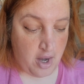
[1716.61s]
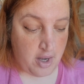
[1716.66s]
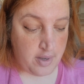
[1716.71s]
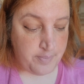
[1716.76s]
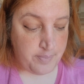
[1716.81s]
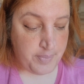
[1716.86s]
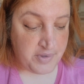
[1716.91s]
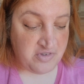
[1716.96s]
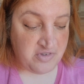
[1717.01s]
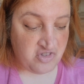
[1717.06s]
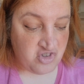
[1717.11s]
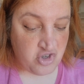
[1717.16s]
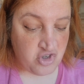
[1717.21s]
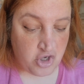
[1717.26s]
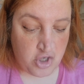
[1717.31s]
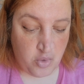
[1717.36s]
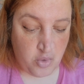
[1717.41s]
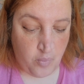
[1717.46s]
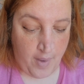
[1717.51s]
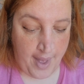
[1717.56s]
but stir
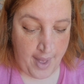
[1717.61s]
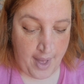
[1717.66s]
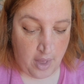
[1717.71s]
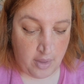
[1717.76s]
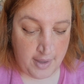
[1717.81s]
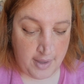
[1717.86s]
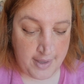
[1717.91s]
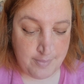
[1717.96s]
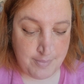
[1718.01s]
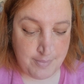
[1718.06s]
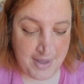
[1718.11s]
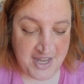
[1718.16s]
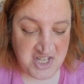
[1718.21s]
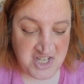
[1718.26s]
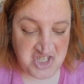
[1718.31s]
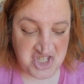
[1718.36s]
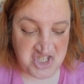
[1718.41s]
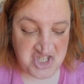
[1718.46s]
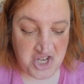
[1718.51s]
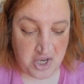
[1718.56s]
well and make
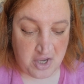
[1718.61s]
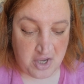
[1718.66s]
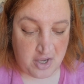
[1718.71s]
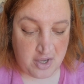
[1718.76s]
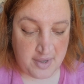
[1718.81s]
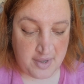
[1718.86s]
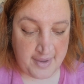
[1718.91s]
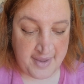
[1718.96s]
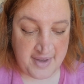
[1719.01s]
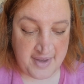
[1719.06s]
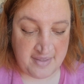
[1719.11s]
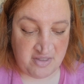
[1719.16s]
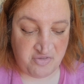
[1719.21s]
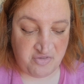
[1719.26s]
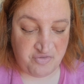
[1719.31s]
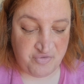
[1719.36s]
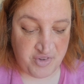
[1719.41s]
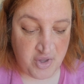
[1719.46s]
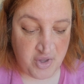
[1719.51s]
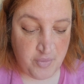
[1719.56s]
sure it is
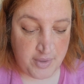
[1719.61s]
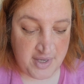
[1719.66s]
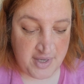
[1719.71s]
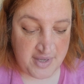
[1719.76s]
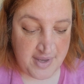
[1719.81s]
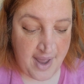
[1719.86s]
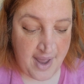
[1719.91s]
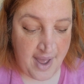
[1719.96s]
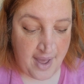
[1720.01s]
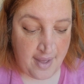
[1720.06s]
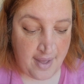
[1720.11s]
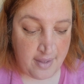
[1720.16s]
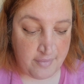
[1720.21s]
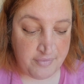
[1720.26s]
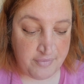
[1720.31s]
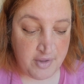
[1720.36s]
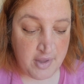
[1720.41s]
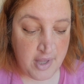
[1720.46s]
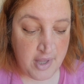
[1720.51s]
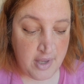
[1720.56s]
fluid enough
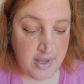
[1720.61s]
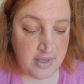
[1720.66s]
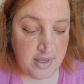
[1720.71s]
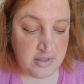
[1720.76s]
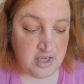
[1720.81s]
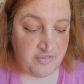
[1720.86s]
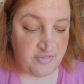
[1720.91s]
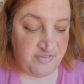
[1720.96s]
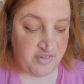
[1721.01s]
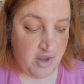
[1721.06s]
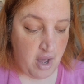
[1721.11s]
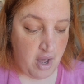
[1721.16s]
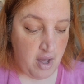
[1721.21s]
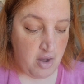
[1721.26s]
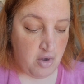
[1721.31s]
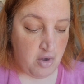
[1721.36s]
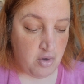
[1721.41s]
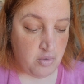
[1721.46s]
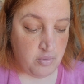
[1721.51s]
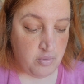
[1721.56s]
to
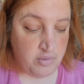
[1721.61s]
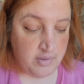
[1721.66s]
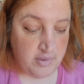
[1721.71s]
flow.